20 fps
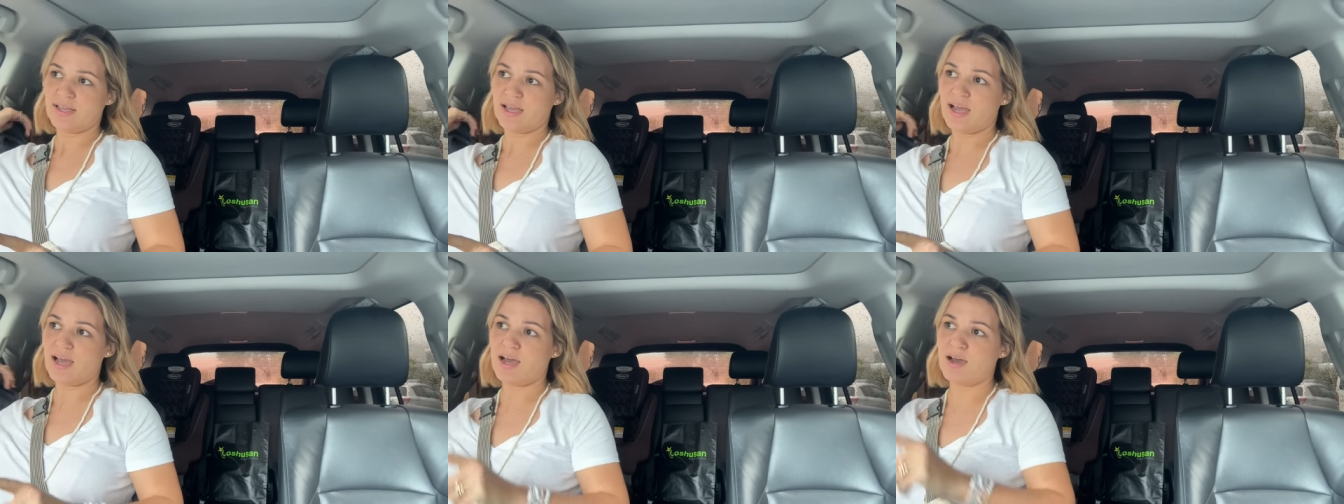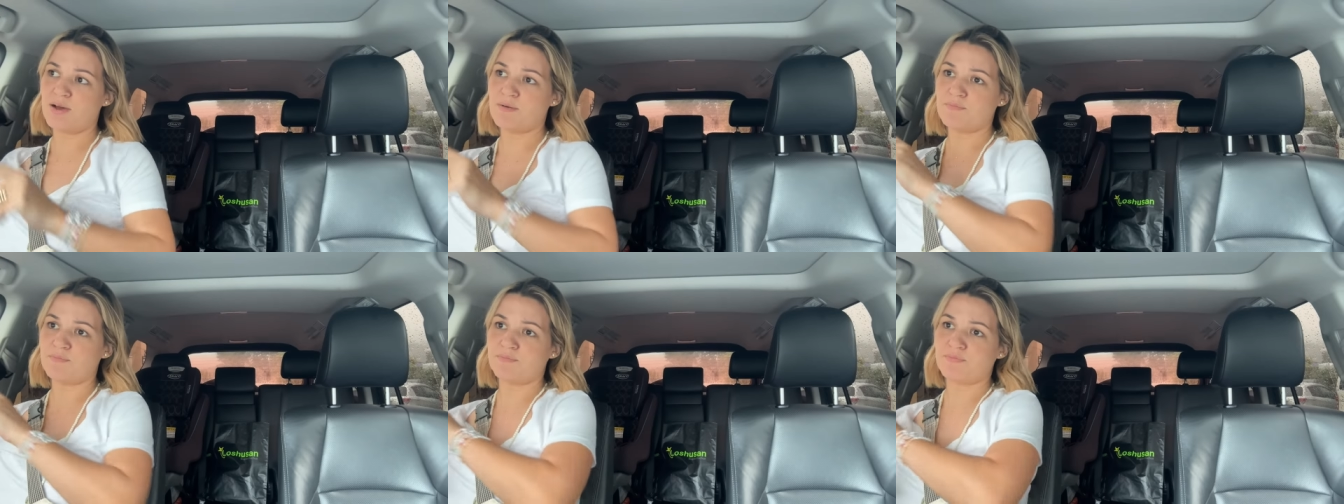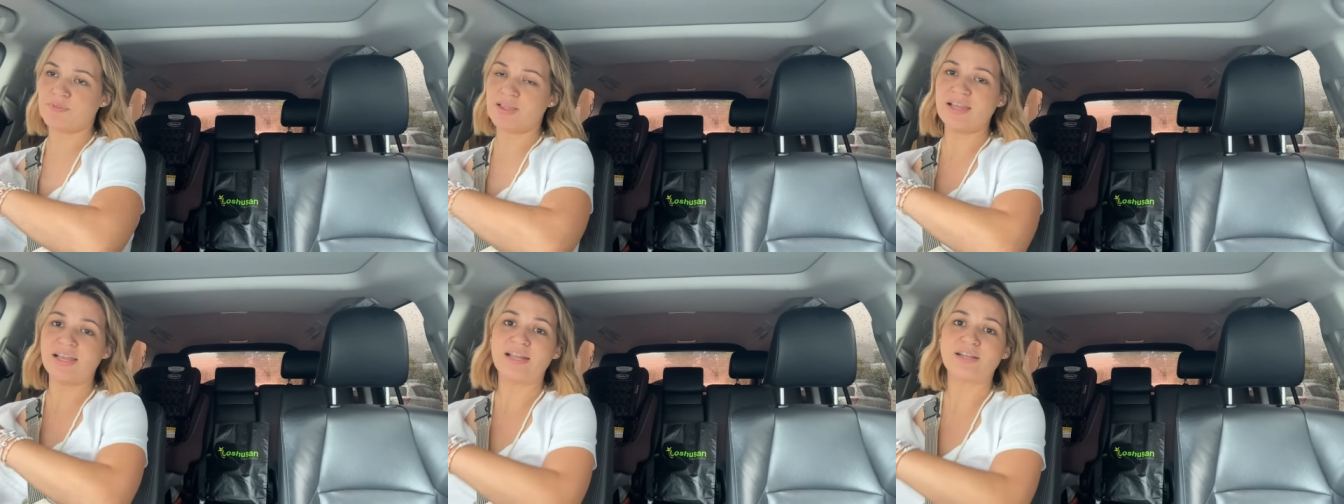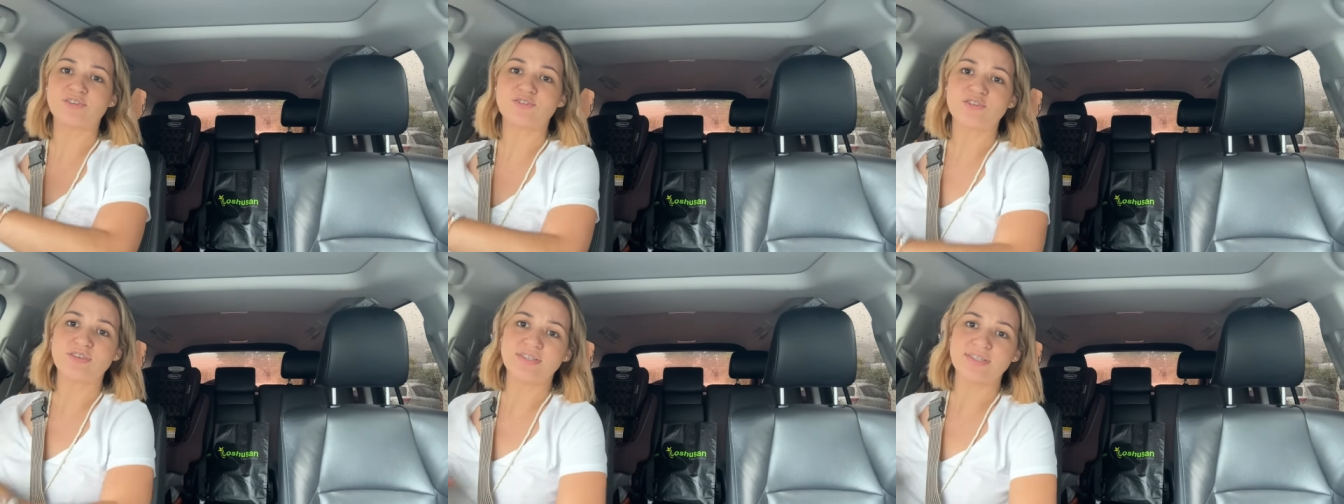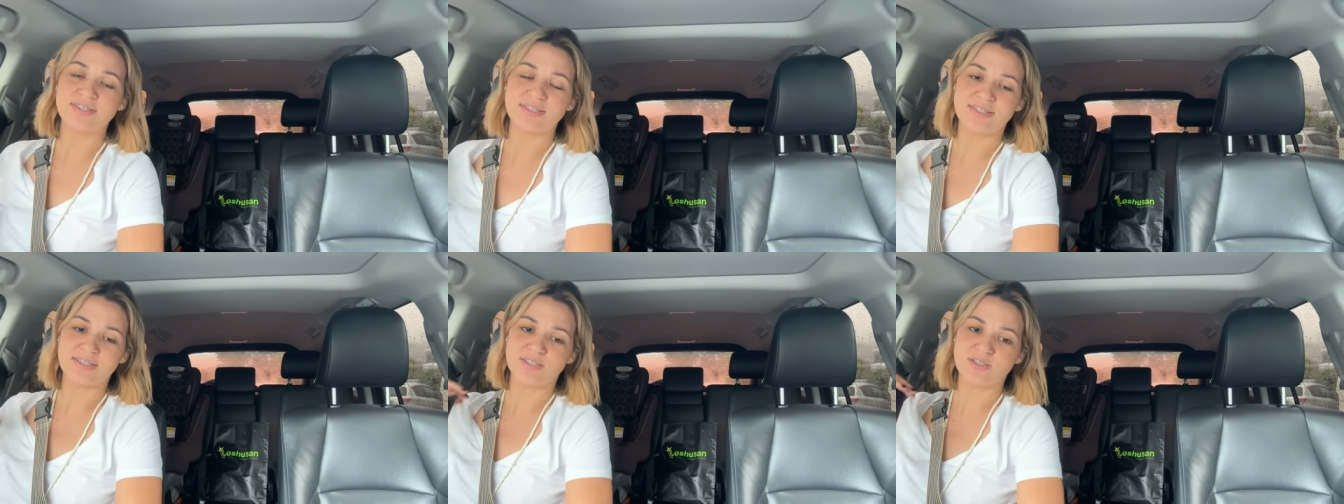um,
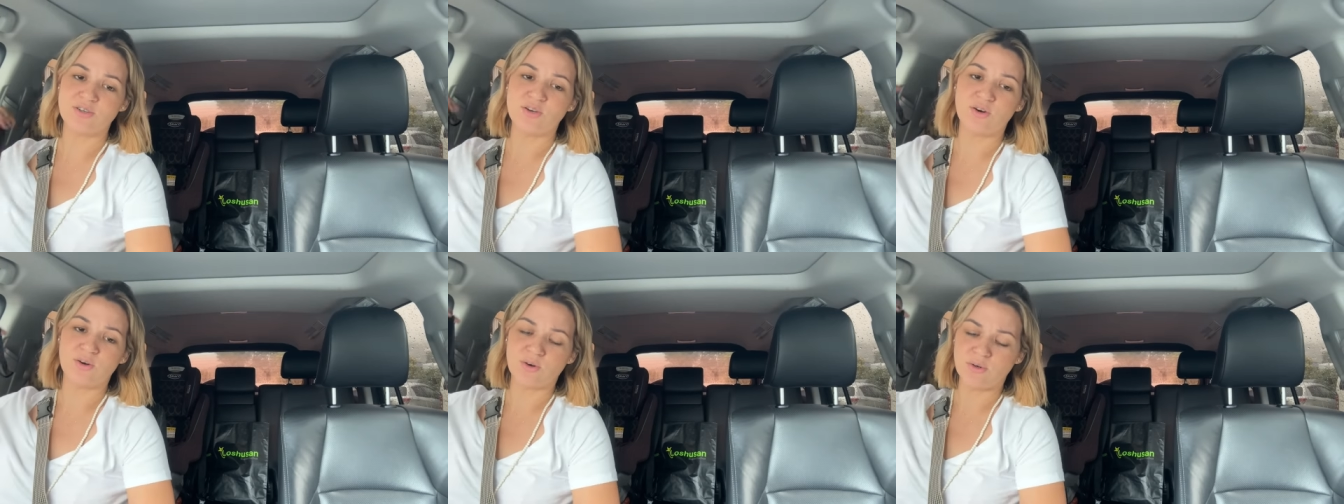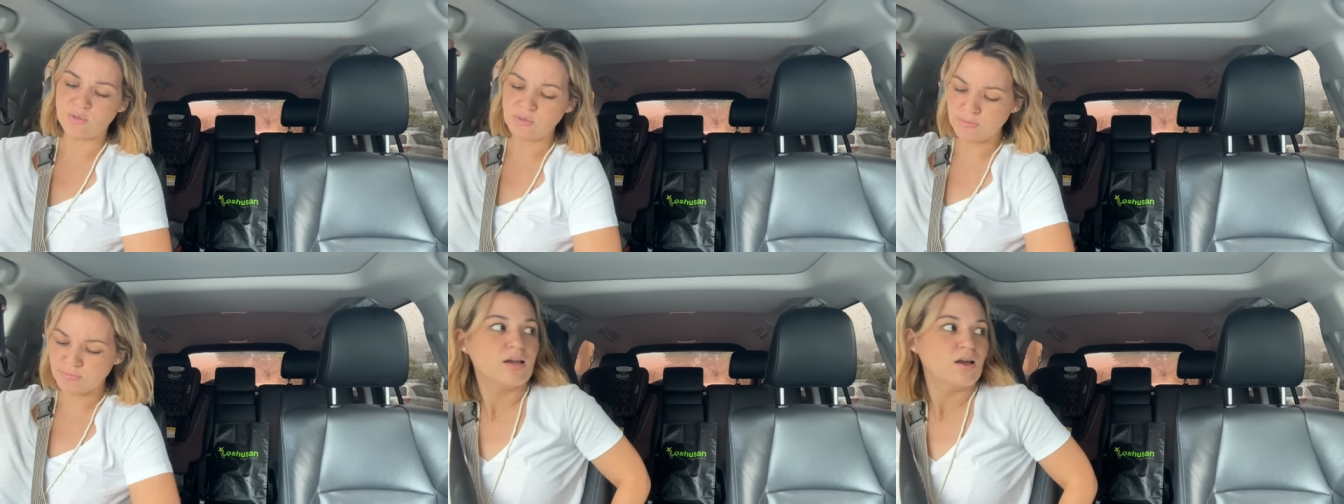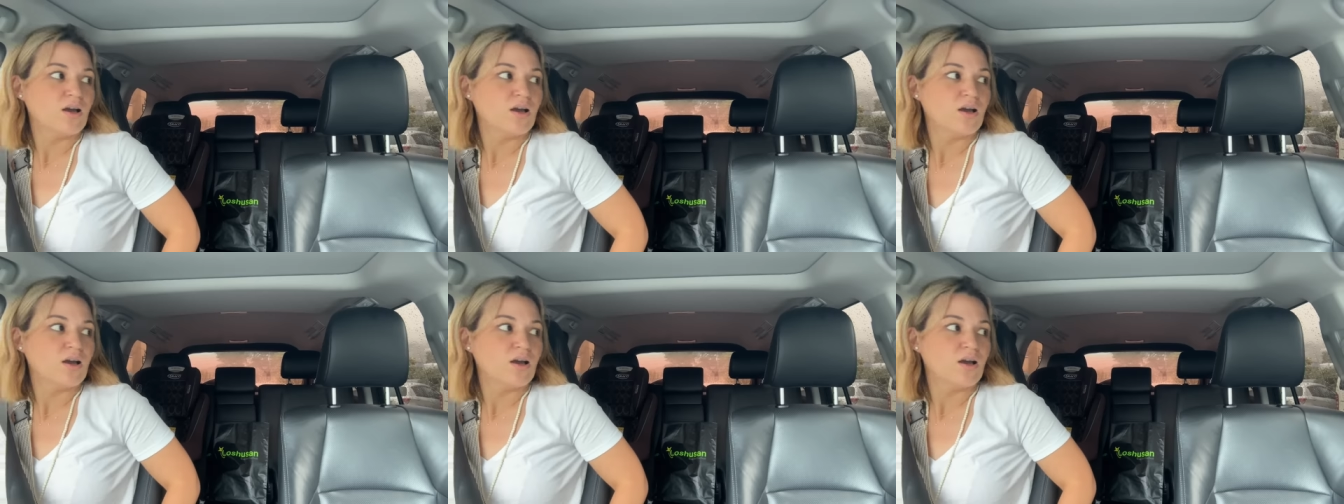electricity to go